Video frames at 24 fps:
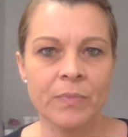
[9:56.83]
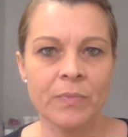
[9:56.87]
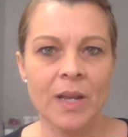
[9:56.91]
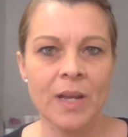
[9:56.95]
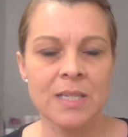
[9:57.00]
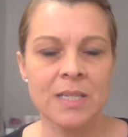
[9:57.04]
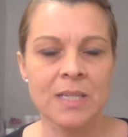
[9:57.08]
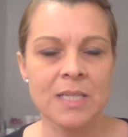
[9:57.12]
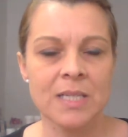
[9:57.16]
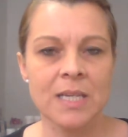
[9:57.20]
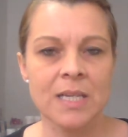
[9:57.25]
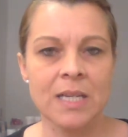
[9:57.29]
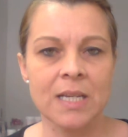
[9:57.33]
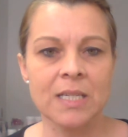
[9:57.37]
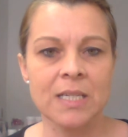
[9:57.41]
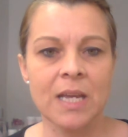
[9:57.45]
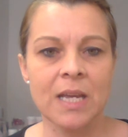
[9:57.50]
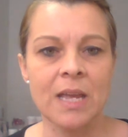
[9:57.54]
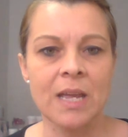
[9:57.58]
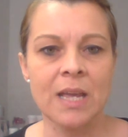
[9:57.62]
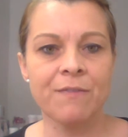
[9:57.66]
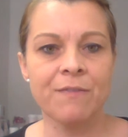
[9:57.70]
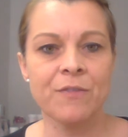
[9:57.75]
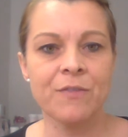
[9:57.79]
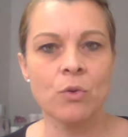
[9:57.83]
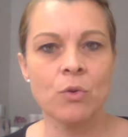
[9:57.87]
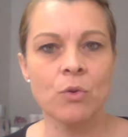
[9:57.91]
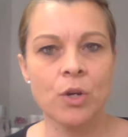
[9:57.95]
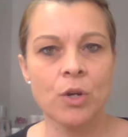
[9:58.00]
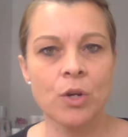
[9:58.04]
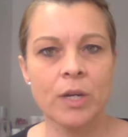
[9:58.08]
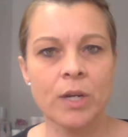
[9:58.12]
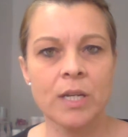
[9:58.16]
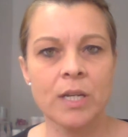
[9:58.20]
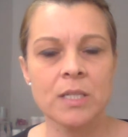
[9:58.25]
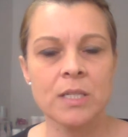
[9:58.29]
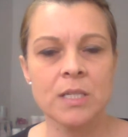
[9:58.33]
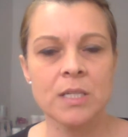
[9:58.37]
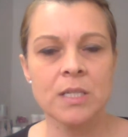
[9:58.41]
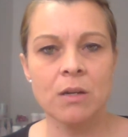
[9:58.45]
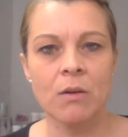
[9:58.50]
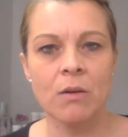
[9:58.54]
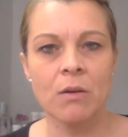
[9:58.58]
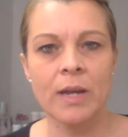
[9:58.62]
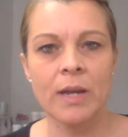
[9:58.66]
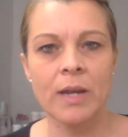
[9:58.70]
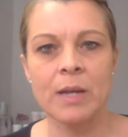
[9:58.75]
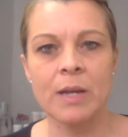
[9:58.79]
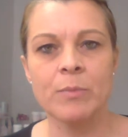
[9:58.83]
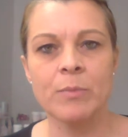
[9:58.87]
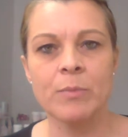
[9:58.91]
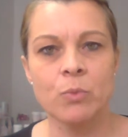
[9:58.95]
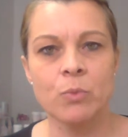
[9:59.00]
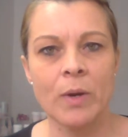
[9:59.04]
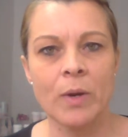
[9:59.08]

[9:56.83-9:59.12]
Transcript: as I said, if you're looking to start Cambridge